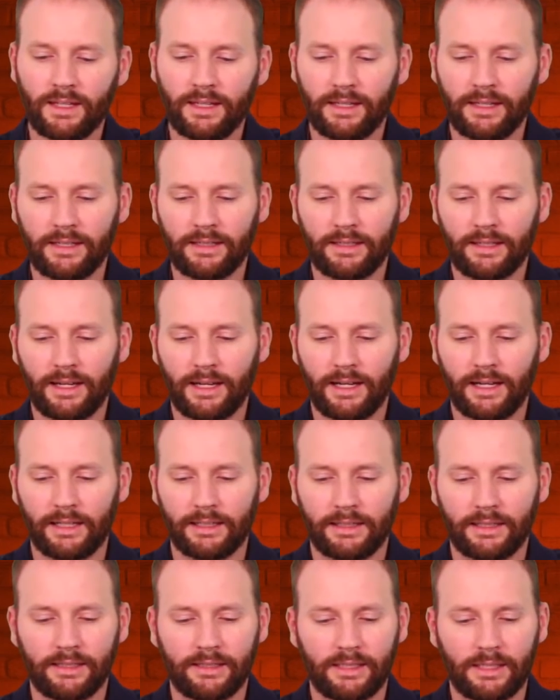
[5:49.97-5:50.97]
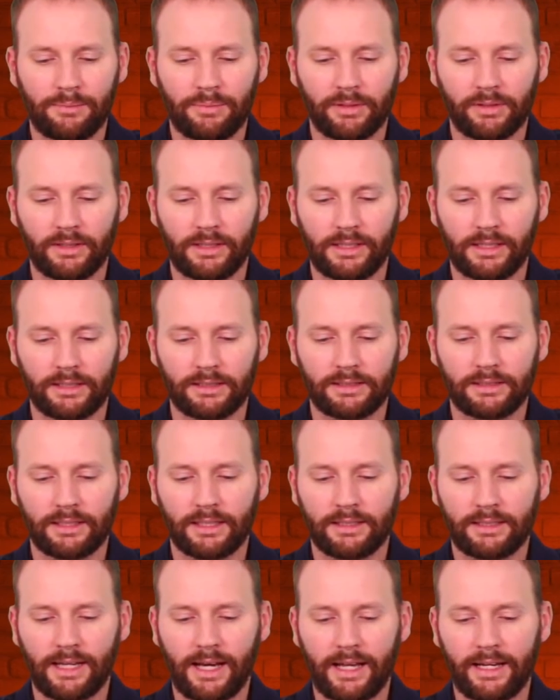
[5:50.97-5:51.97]
in deeper leagues.
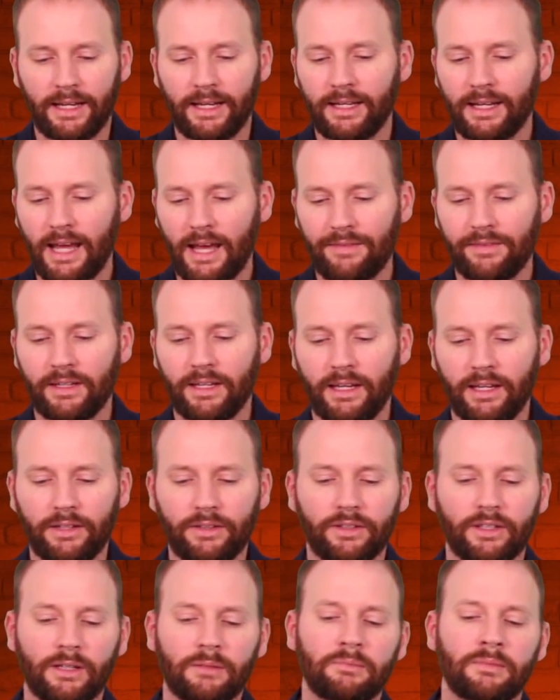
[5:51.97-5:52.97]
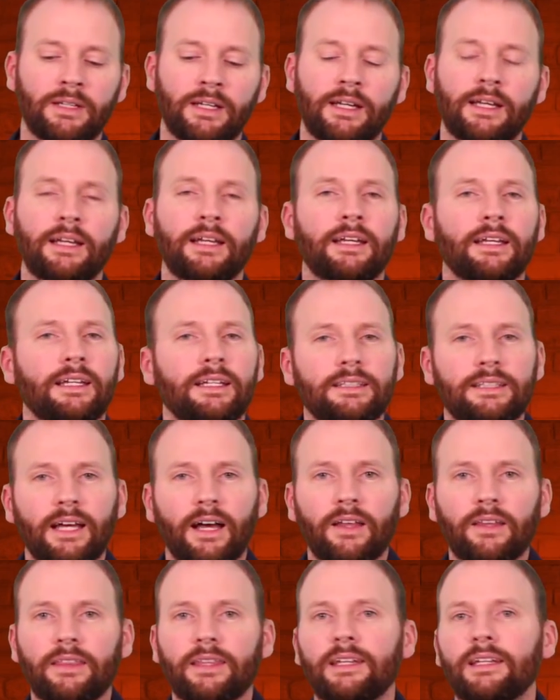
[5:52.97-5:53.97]
Tight end, Evan Ingram, he's
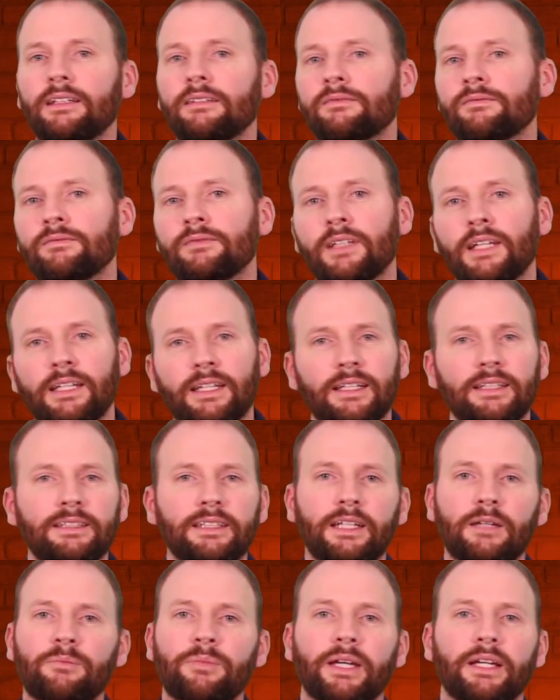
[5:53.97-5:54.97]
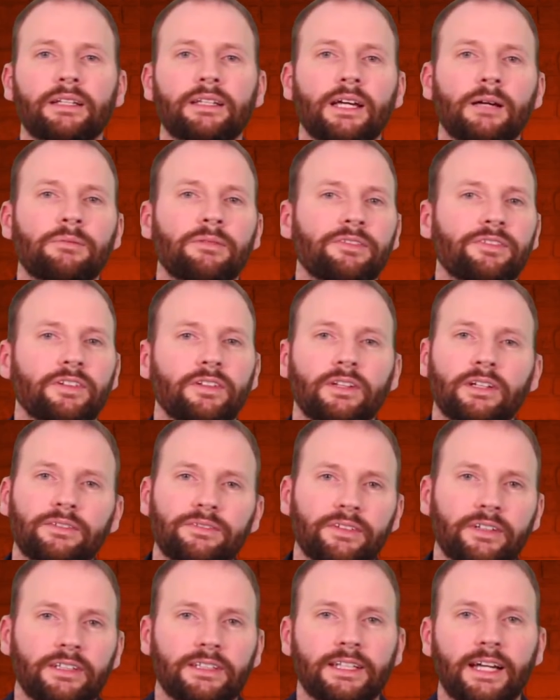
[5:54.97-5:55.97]
healthy. He needs to get picked up if you're
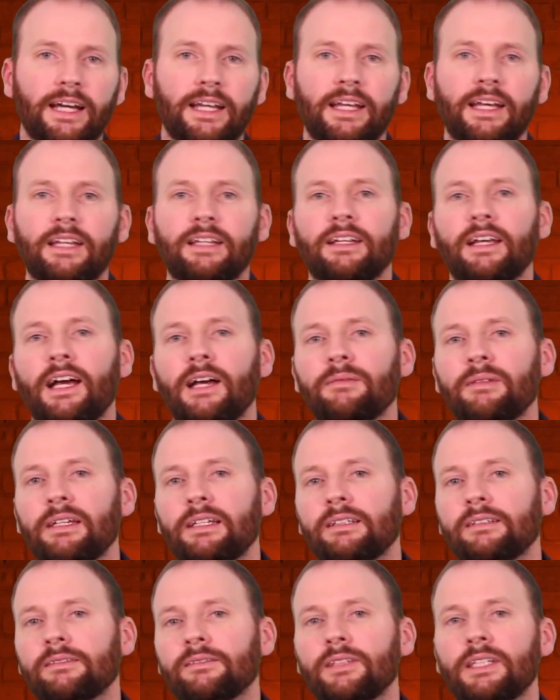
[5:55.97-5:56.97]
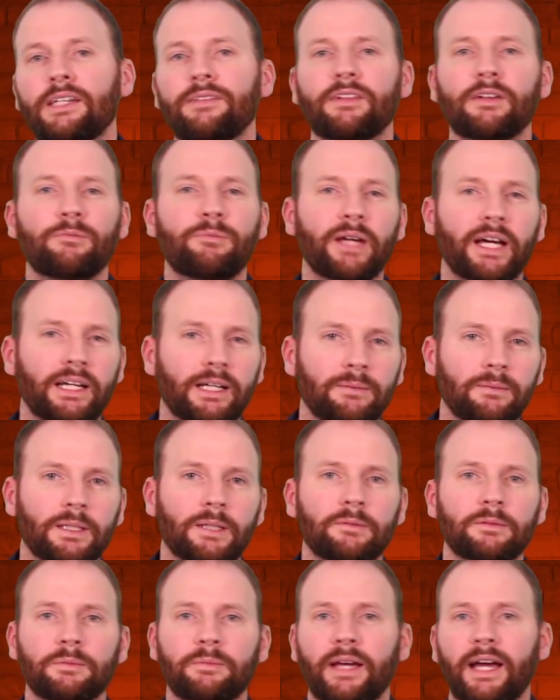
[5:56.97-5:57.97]
looking for a tight end. I mean, even if Beckham
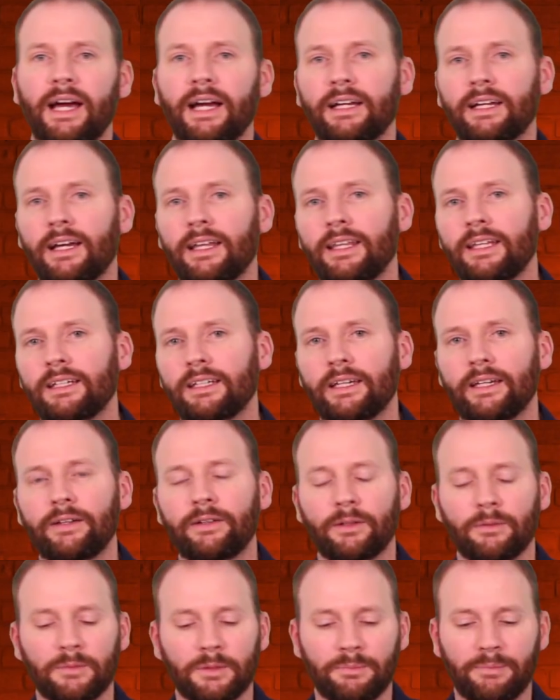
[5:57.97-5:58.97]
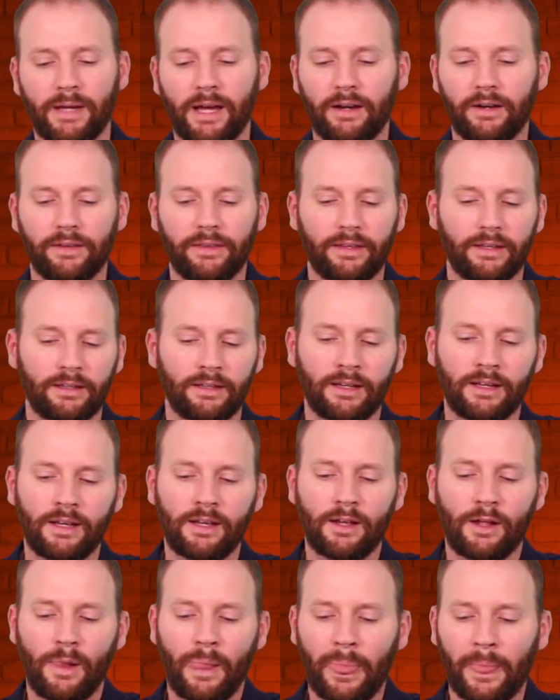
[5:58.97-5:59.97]
comes back, I think Ingram's better than,
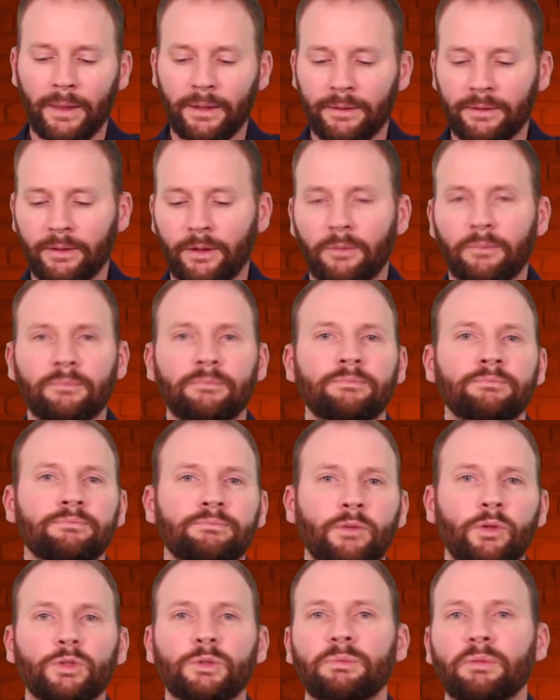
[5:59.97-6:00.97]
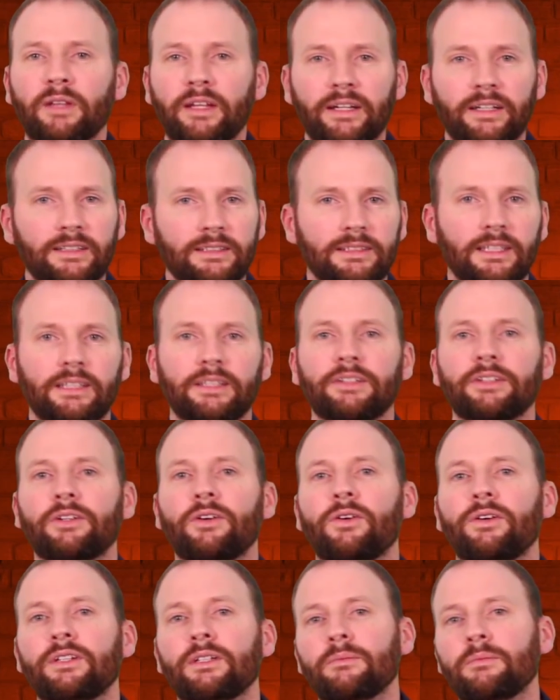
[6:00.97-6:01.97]
you know, most players that you're
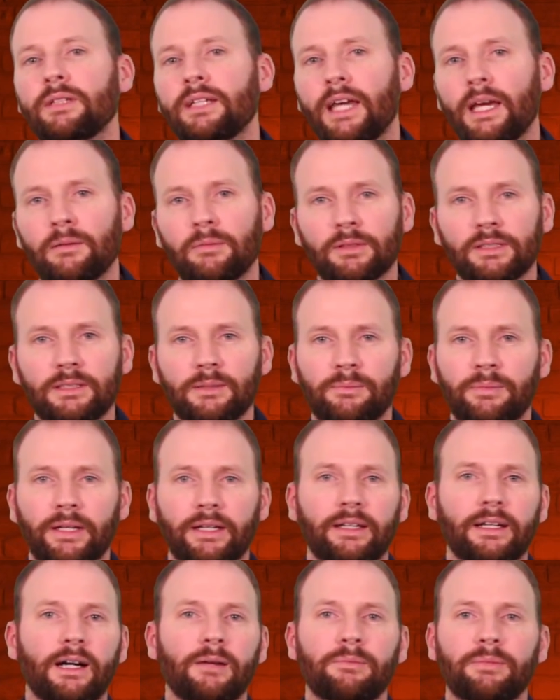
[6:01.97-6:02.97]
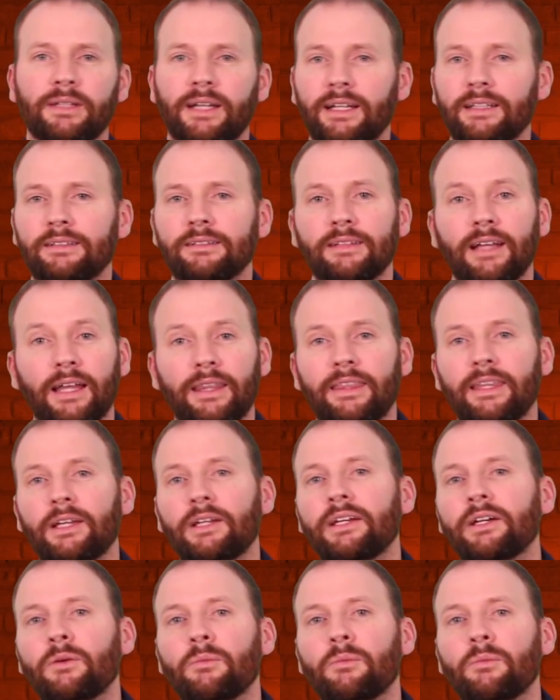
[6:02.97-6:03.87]
going to be able to pick up. And I think